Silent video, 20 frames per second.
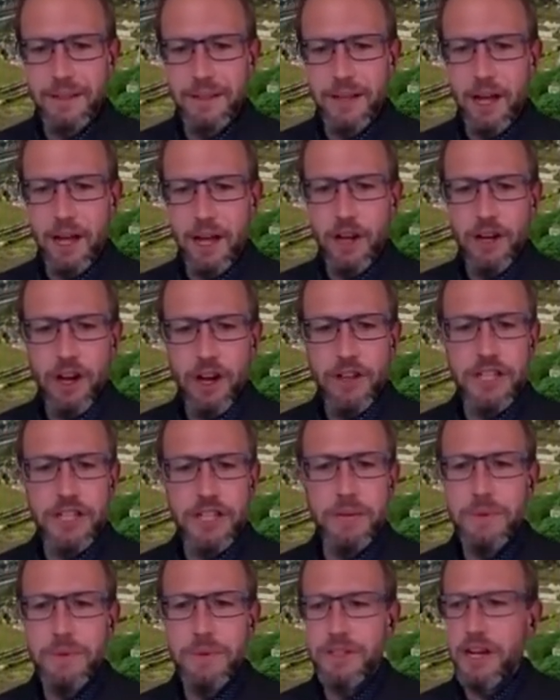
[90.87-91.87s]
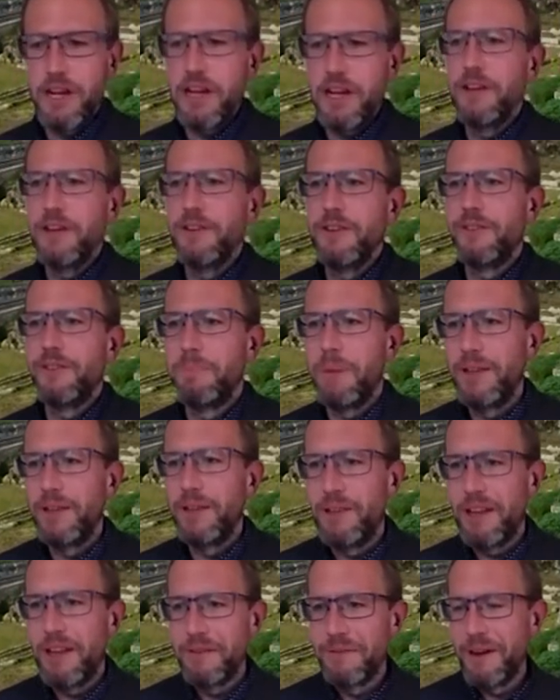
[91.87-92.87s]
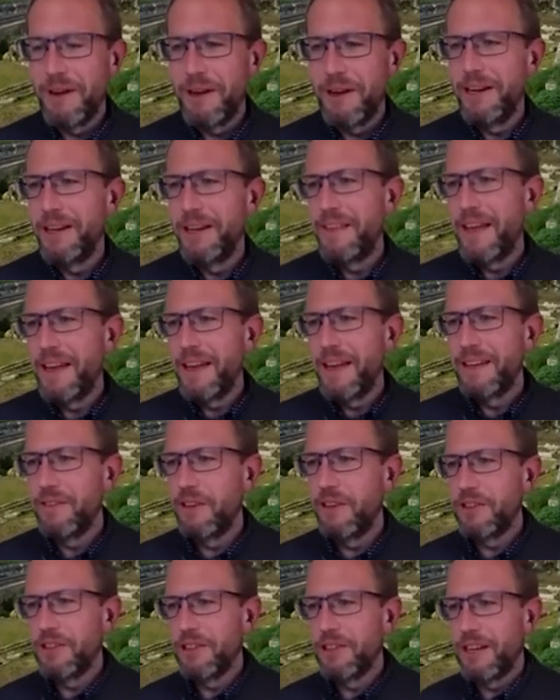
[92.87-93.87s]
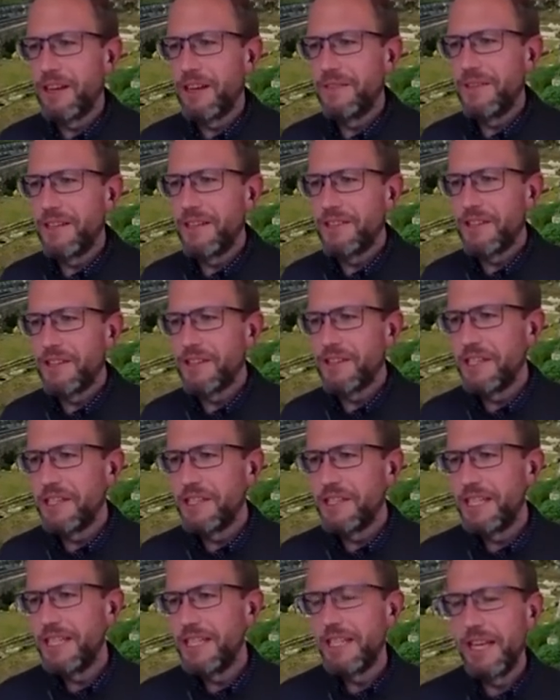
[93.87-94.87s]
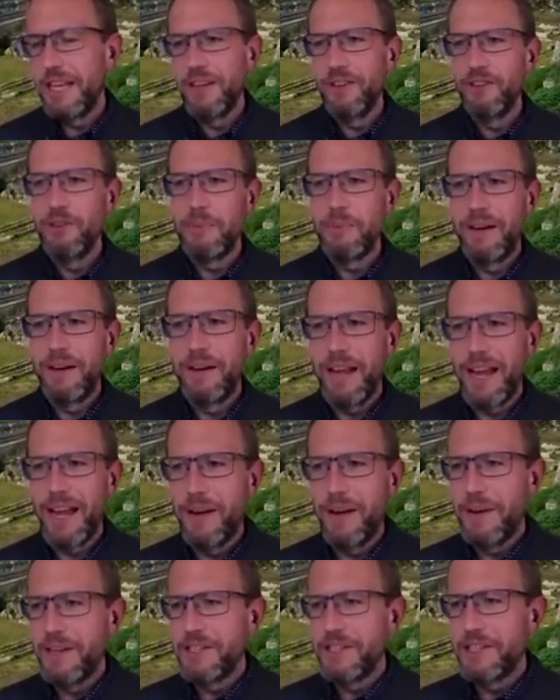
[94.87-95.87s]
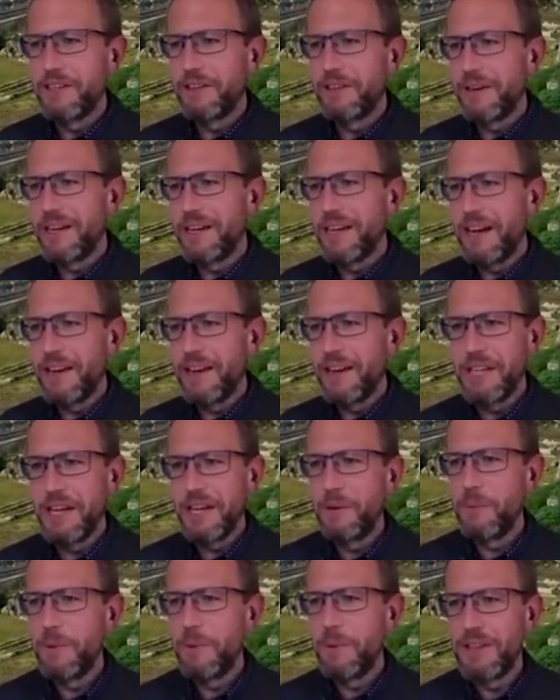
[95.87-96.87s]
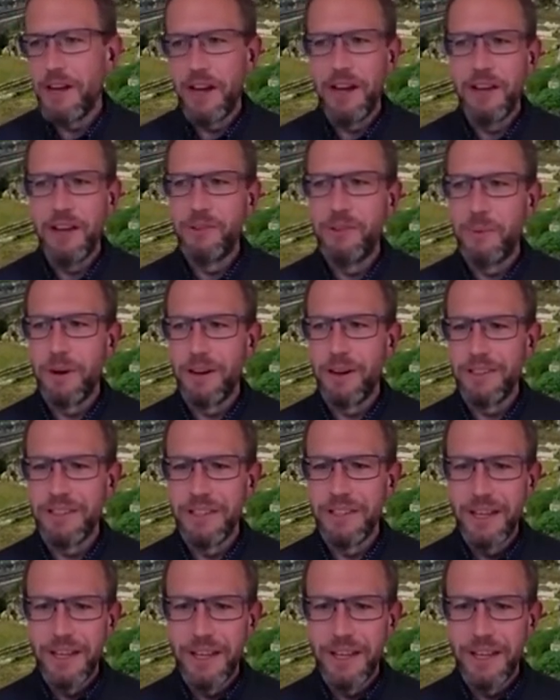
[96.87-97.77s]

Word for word: On Hunting with Dogs by Xenophon, and that gives us a lot of interesting details about how ancient Greek hunting with dogs worked.